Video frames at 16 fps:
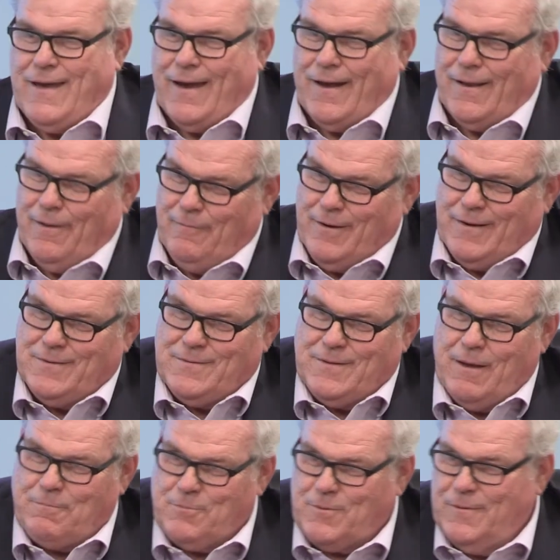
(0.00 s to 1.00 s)
to tackle that many
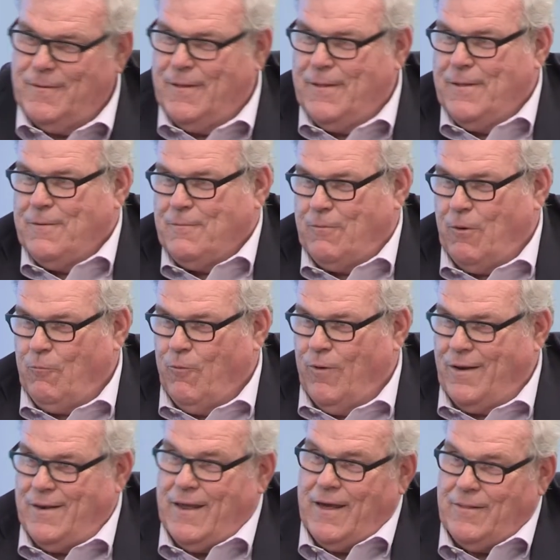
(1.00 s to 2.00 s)
steps with
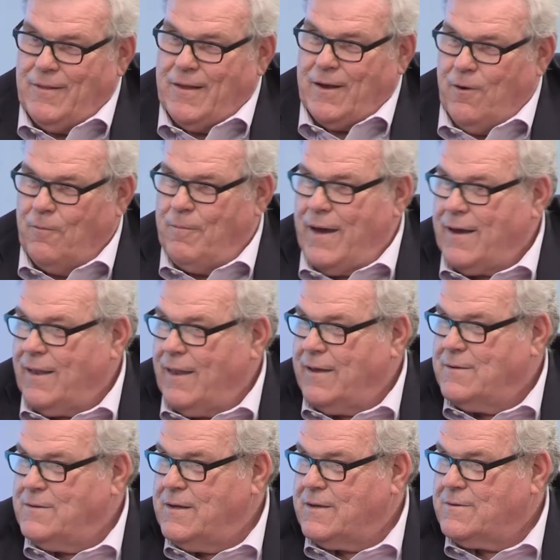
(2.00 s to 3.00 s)
one knee, then go back
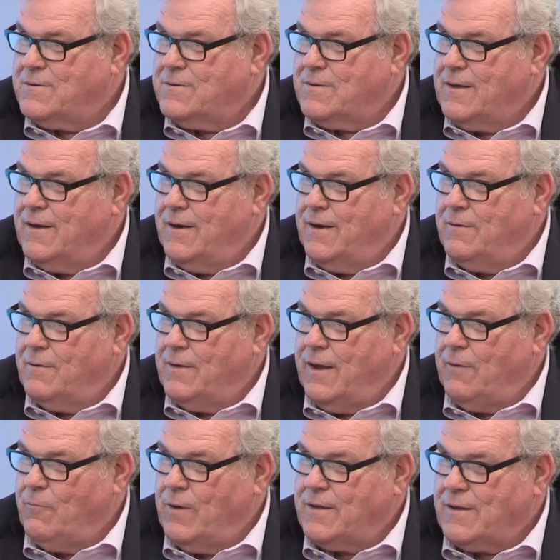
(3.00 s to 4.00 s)
like
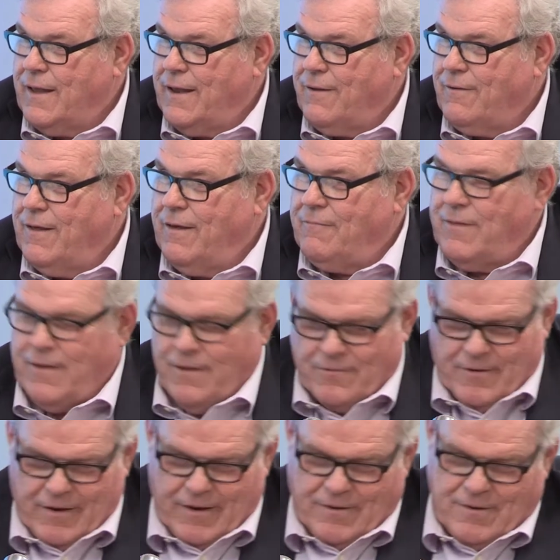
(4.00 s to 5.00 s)
eight weeks later and have the
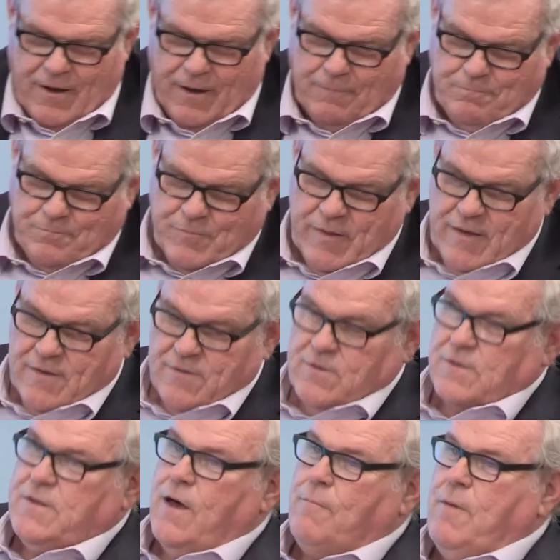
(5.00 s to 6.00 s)
other knee done.
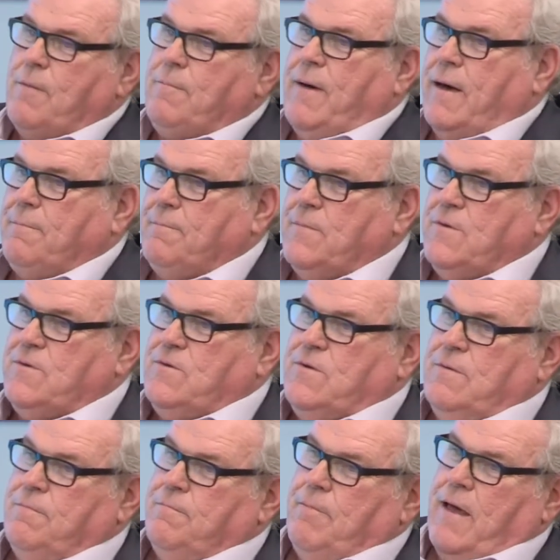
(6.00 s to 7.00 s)
So tell me about
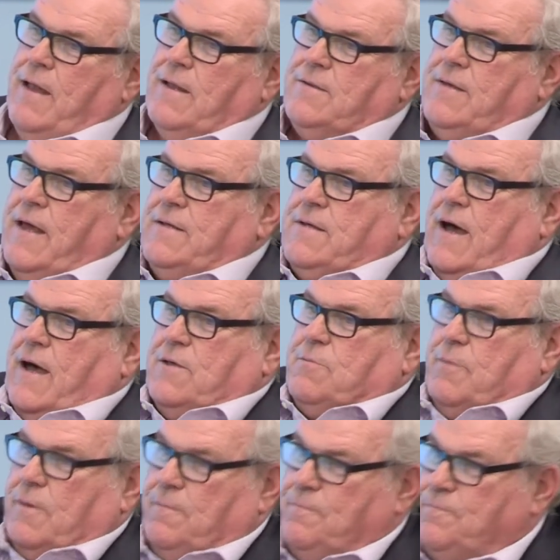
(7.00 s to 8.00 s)
Palisades
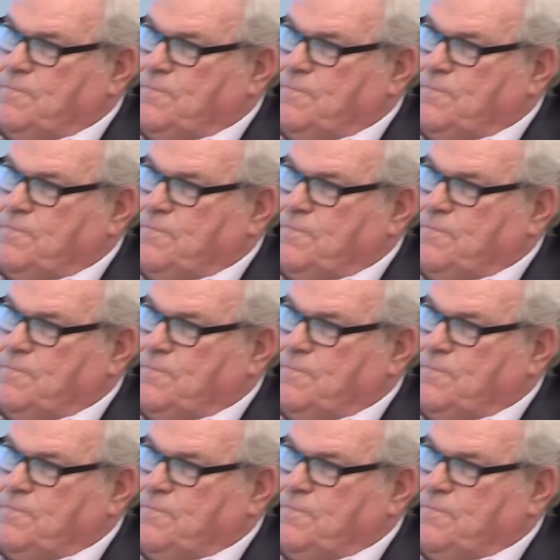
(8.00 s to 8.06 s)
Hospital.